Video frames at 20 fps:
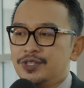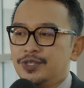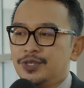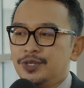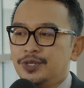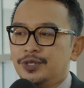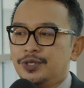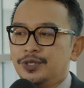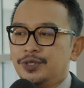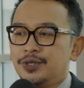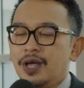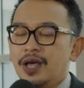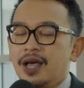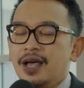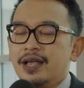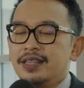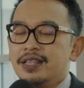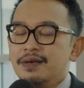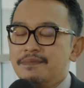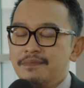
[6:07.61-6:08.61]
So
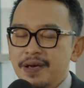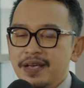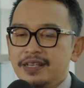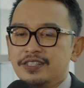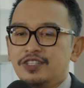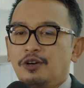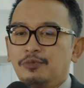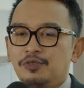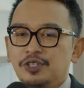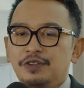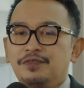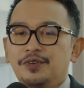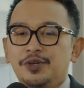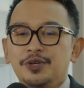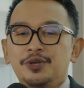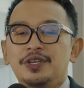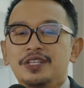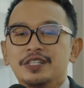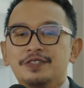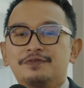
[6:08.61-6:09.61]
the best option for
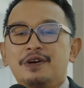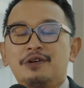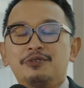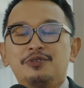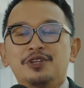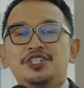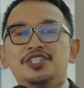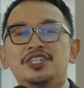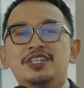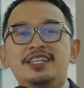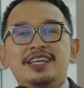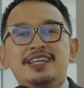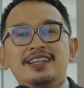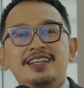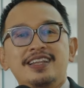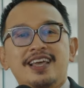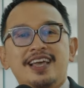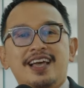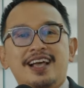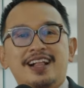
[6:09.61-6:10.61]
you is foundation
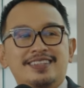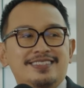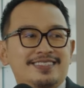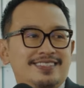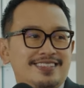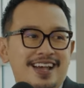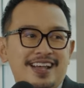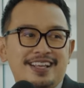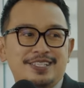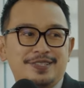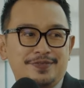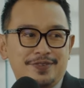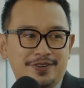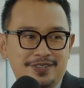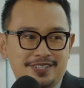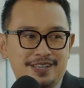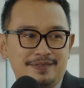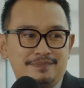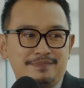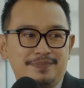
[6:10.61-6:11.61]
in health science, for
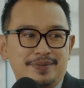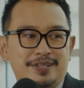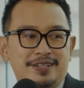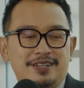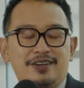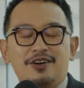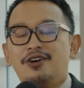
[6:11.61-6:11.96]
example.